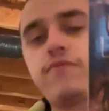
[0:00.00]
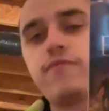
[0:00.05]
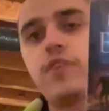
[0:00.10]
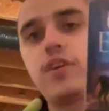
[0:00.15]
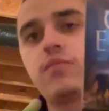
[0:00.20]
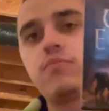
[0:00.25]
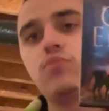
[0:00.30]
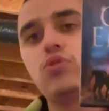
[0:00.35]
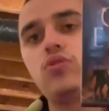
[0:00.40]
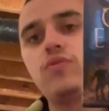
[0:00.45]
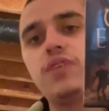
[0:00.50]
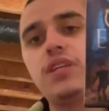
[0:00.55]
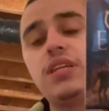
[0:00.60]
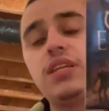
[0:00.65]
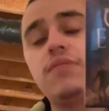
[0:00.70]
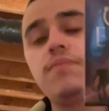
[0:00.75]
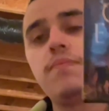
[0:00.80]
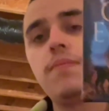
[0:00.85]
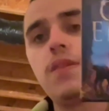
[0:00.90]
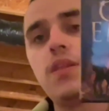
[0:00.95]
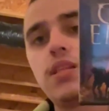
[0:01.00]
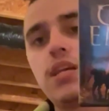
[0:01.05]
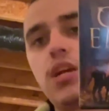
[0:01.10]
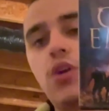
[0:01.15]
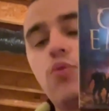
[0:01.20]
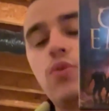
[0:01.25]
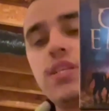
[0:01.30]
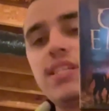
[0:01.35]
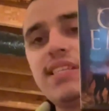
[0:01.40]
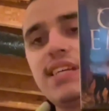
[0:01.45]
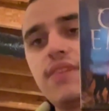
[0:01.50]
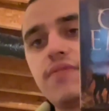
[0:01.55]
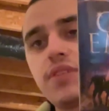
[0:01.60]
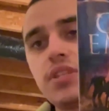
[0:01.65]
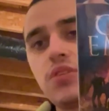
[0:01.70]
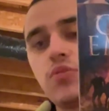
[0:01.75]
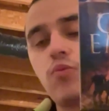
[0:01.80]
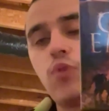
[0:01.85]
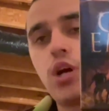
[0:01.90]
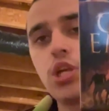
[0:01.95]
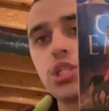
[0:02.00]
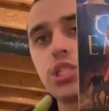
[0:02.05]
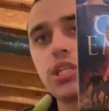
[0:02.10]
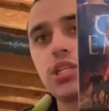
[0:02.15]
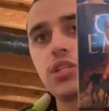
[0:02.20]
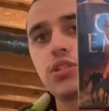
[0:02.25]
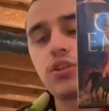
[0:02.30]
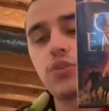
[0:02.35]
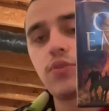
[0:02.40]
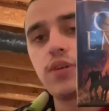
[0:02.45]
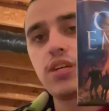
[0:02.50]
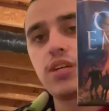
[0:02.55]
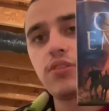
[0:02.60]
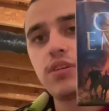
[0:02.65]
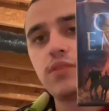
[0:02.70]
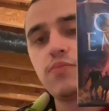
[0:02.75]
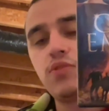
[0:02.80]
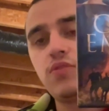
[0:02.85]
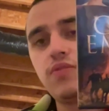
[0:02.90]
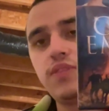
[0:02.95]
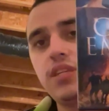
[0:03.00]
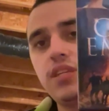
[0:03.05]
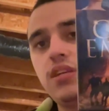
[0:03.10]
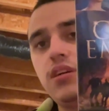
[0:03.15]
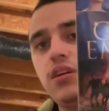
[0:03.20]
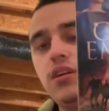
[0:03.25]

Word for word: fun movie that I would definitely watch again. It's a great, great movie.